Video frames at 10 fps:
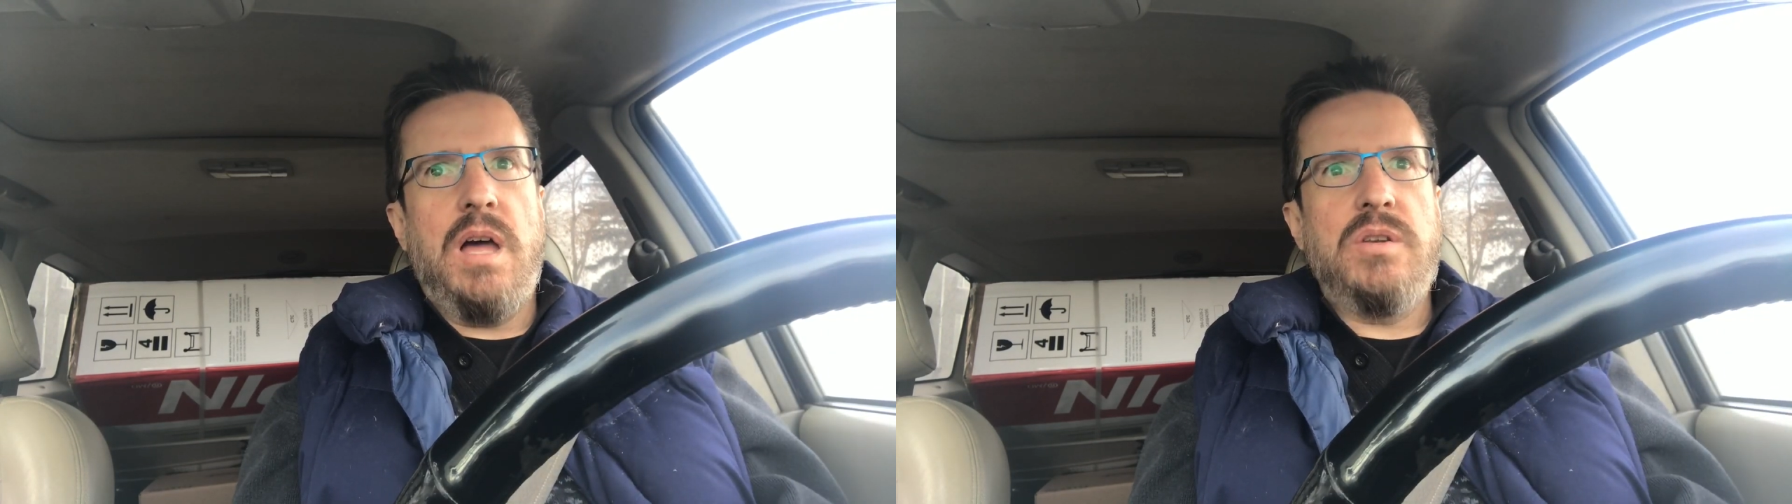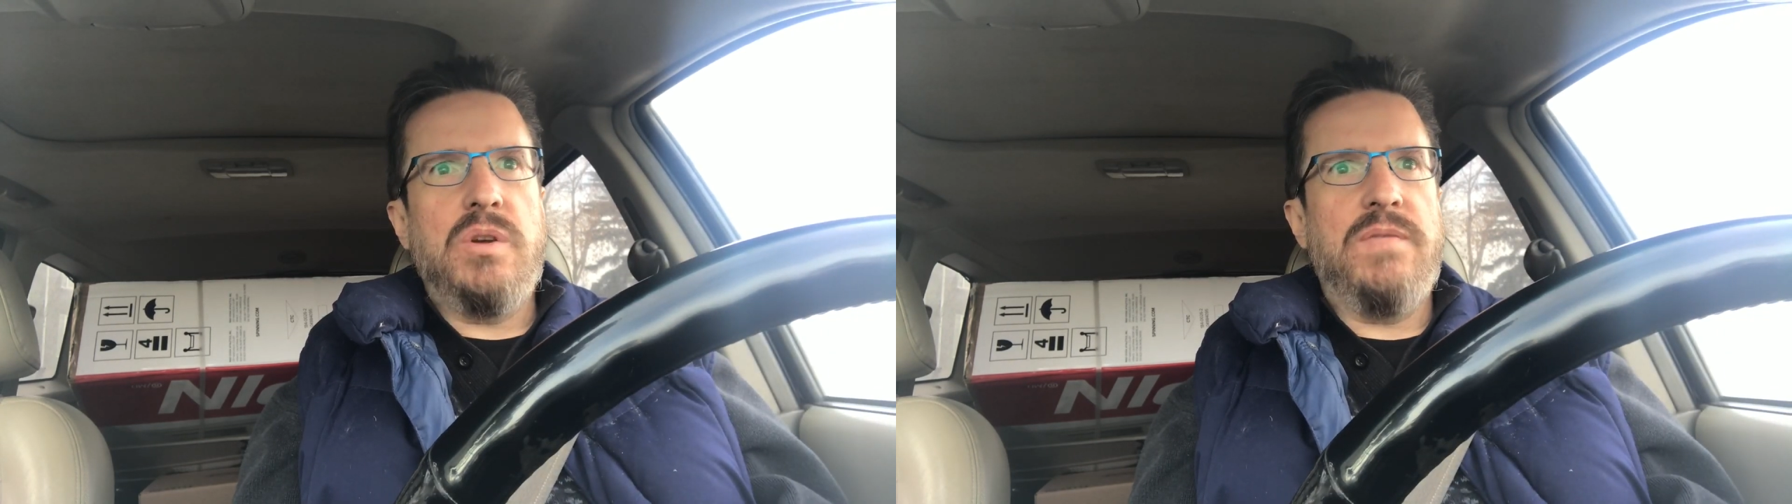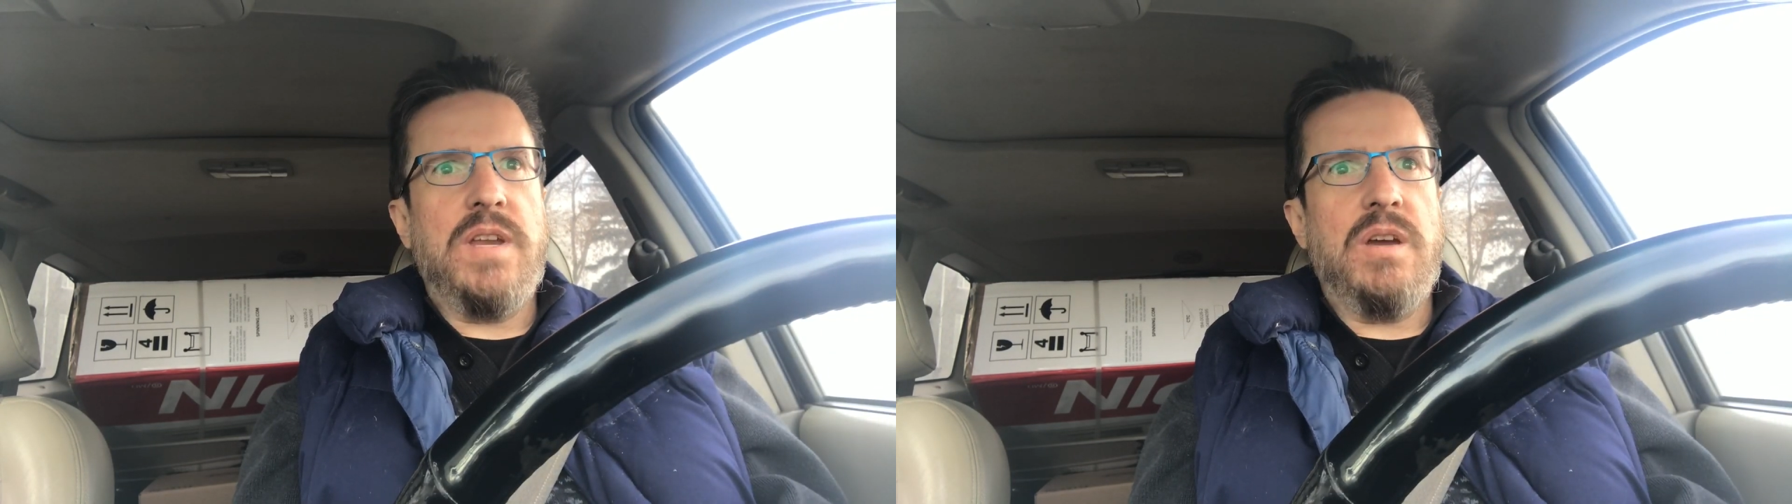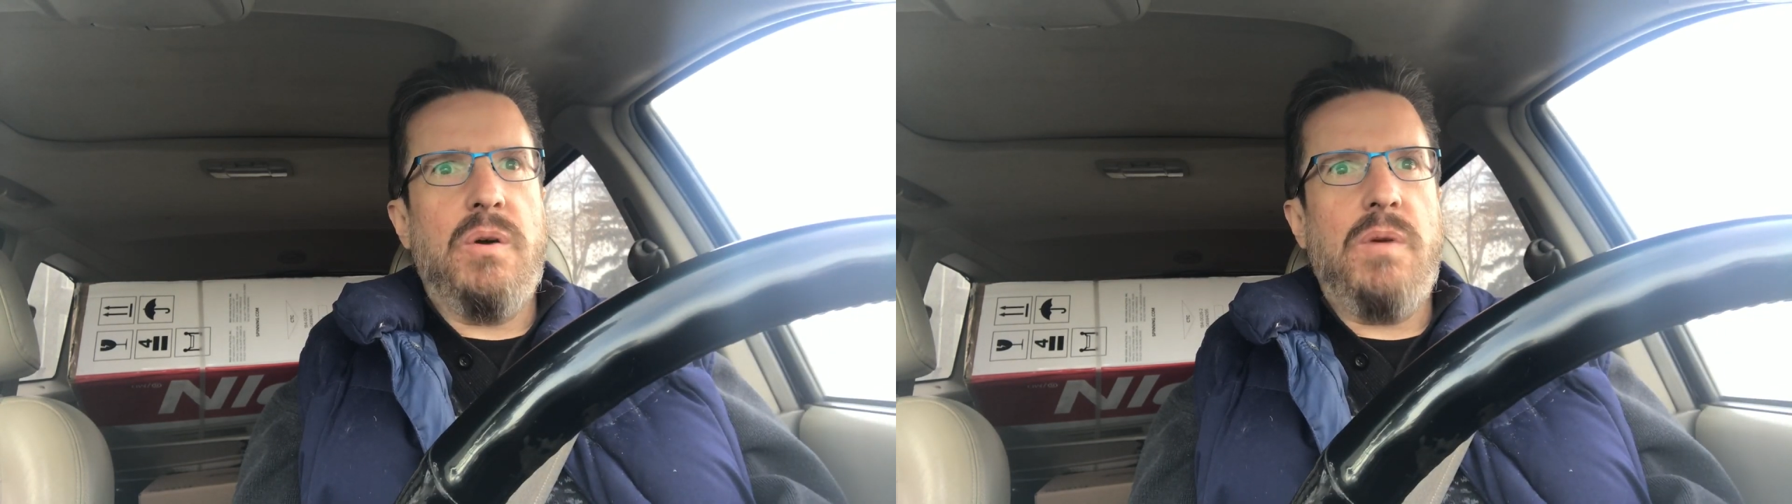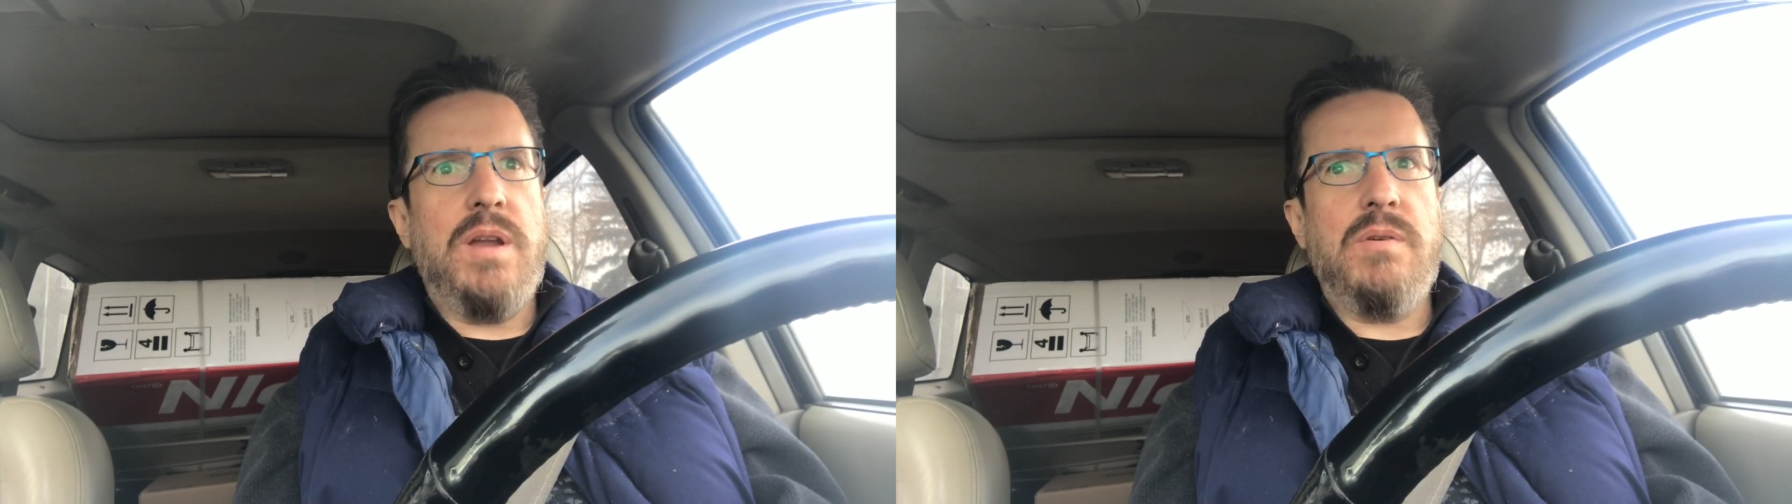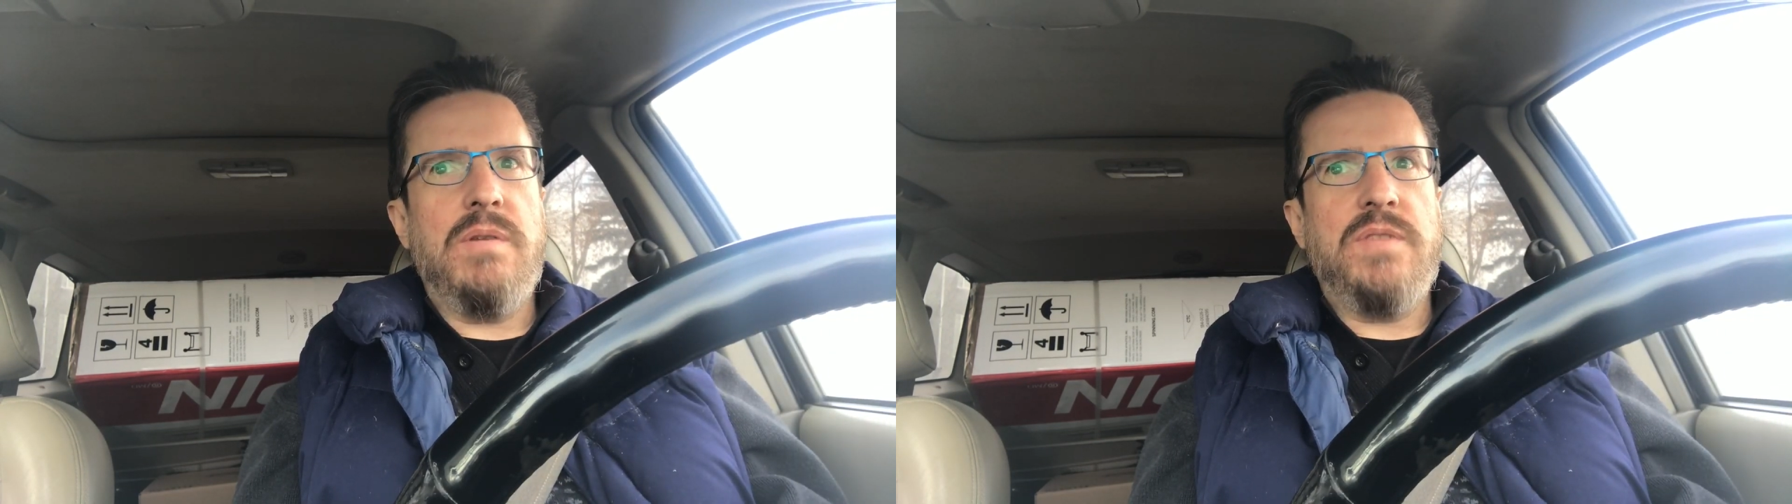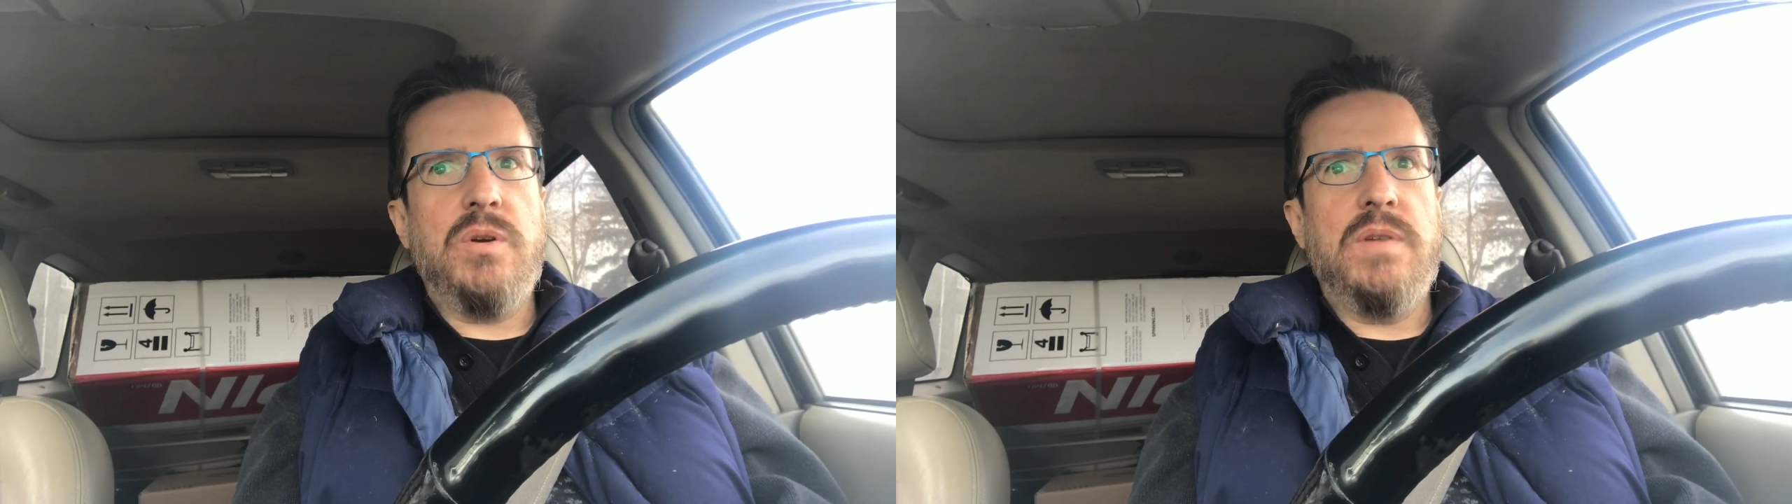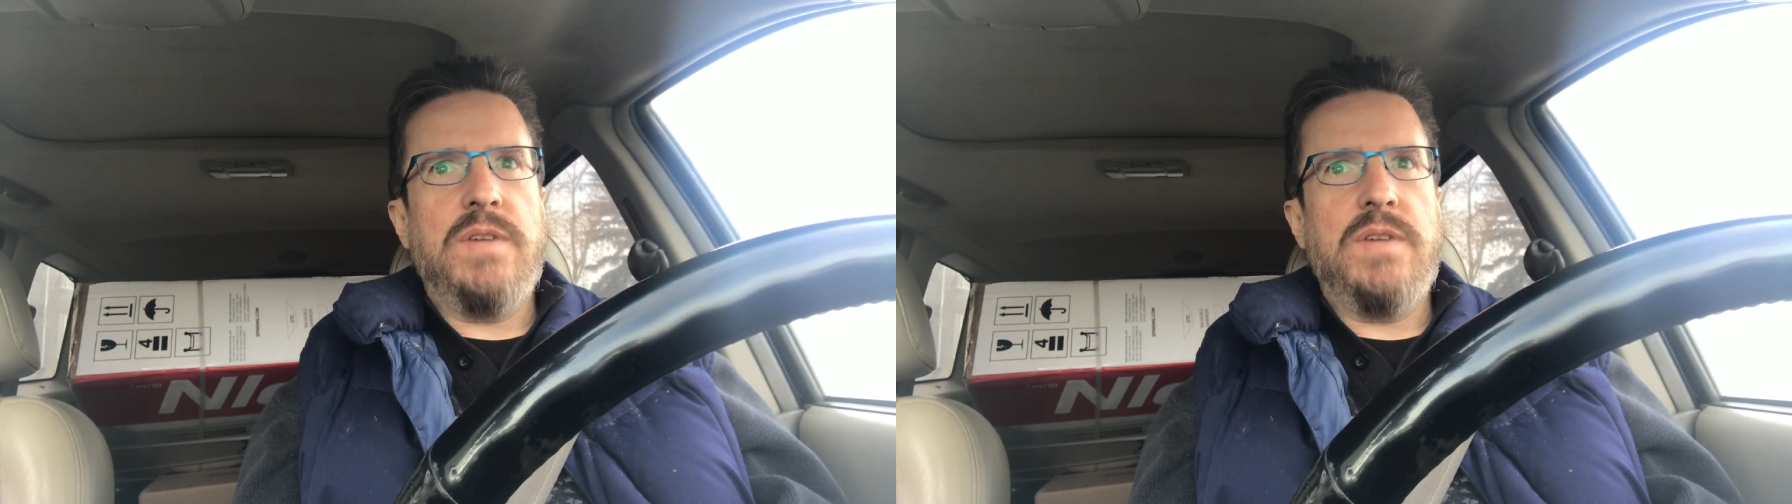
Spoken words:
do a video, write a review